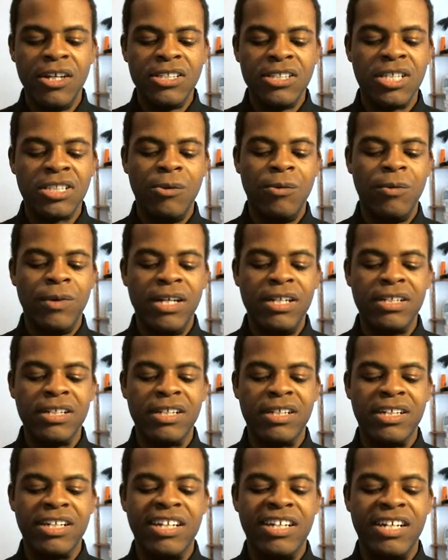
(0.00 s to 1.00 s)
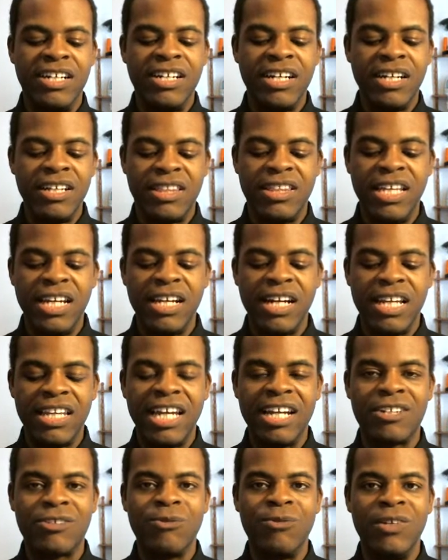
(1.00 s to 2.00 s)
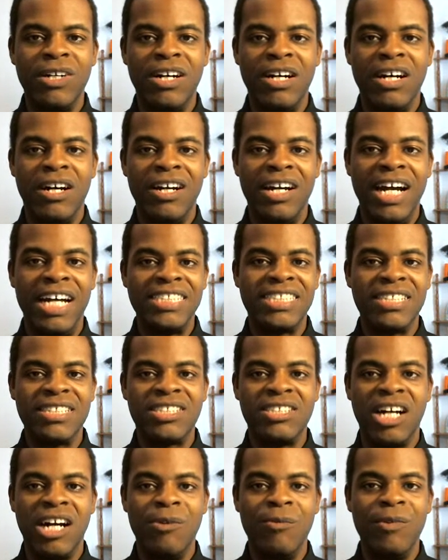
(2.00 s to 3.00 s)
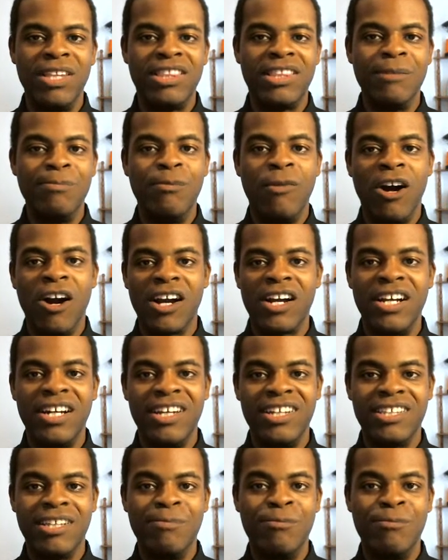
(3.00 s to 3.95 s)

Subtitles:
So one good thing I liked has to start with the marketing.